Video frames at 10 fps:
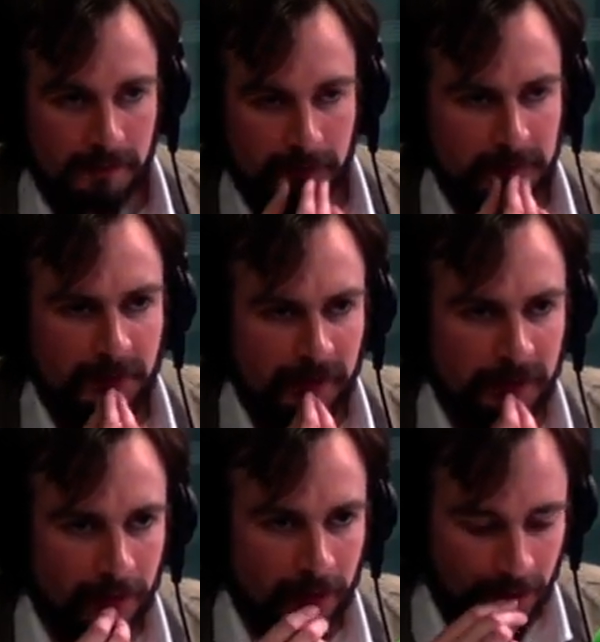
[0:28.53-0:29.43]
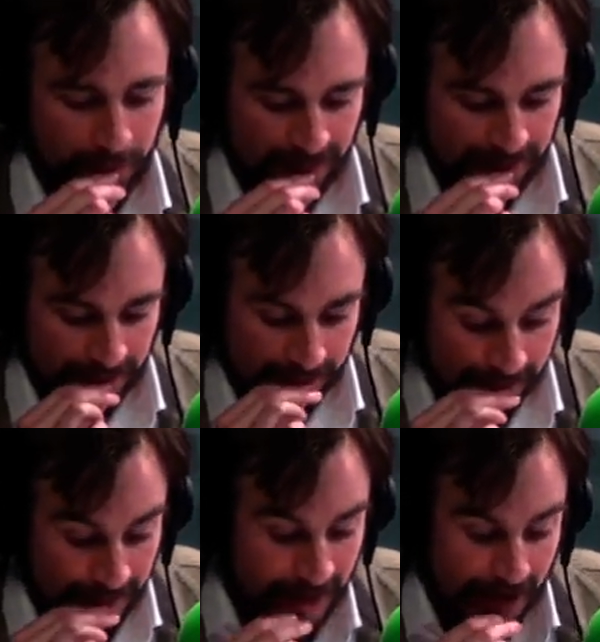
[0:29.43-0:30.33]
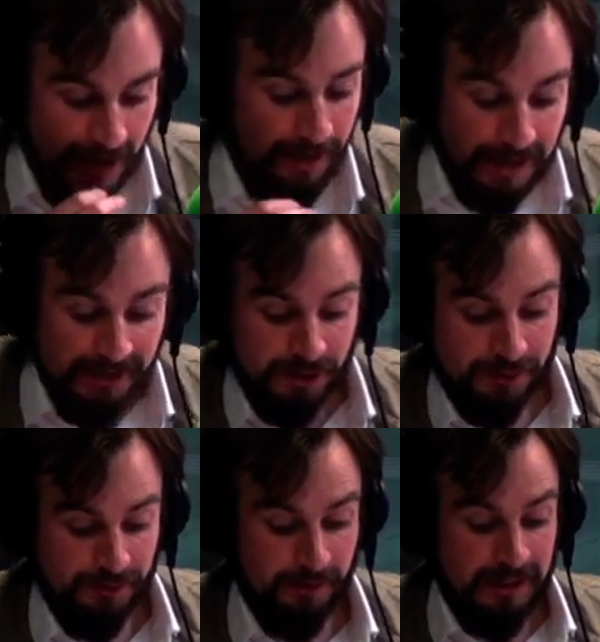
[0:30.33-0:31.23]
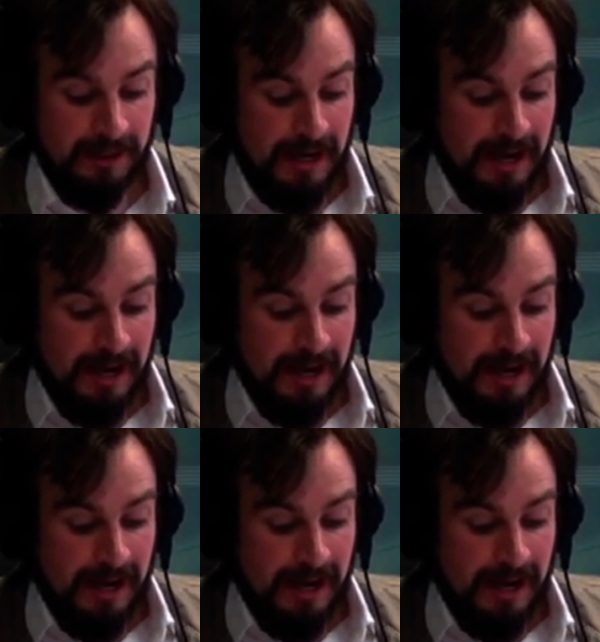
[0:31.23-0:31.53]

It was Million Dollar Arm last year.